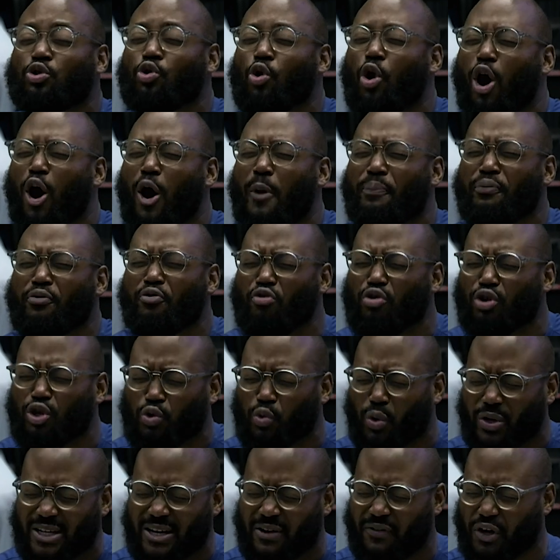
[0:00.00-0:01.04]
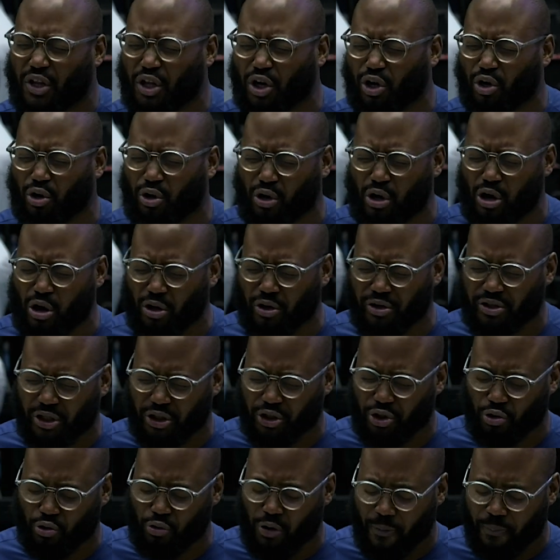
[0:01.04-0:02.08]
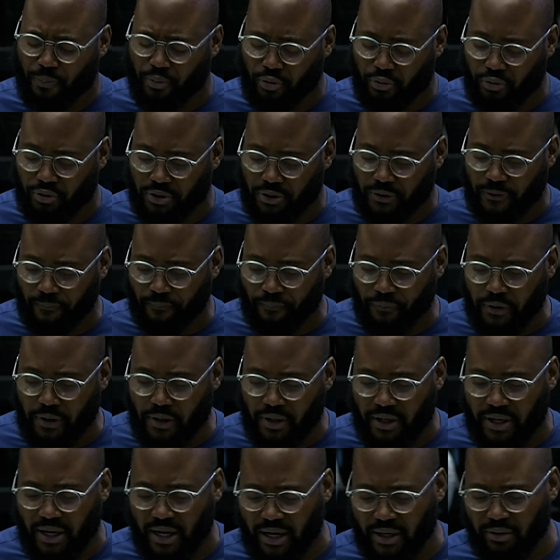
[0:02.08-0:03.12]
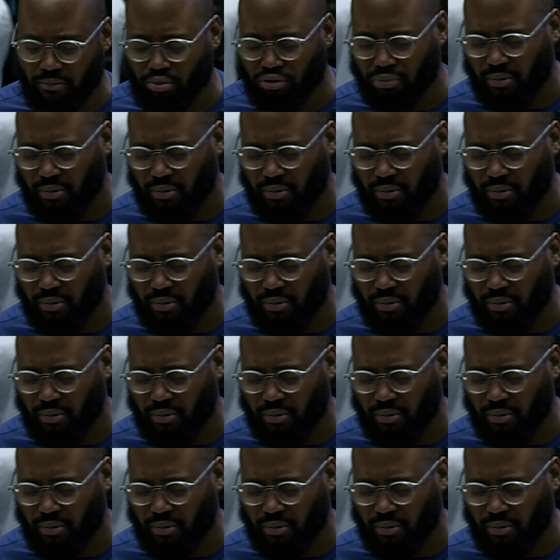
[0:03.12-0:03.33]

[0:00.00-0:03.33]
to uproot whatever the Lord calls us to uproot. God said to